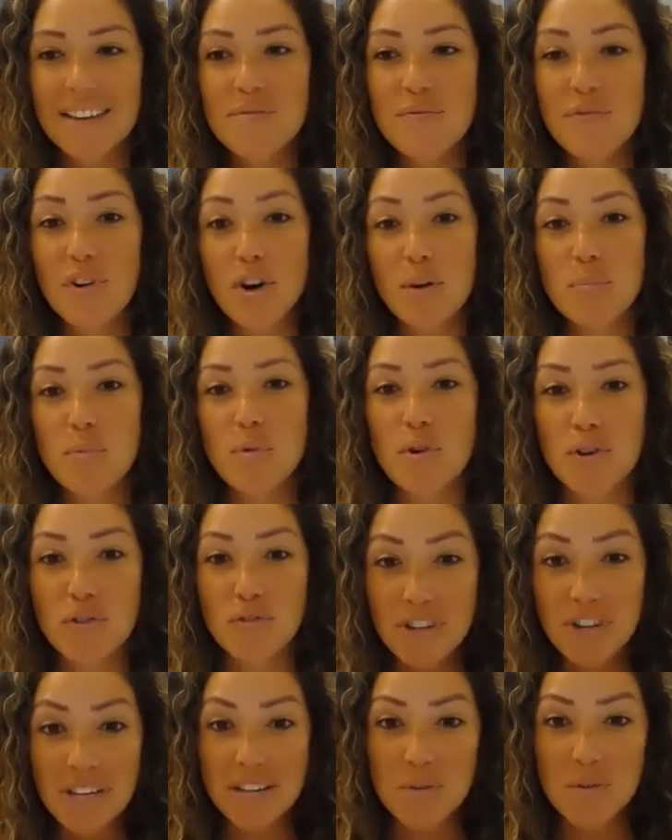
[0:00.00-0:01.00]
very Puerto
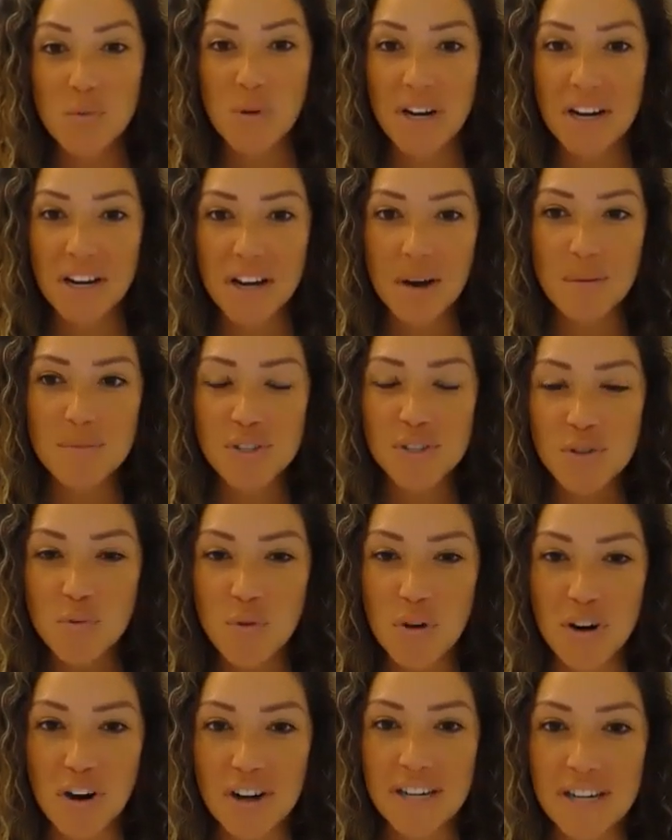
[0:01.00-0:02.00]
Rican when it comes to
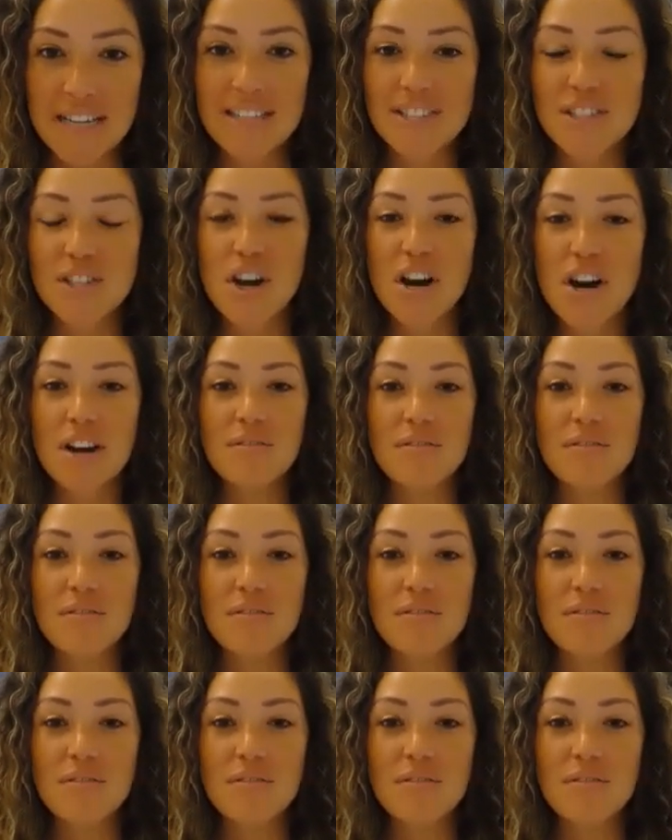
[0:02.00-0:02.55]
what our needs are.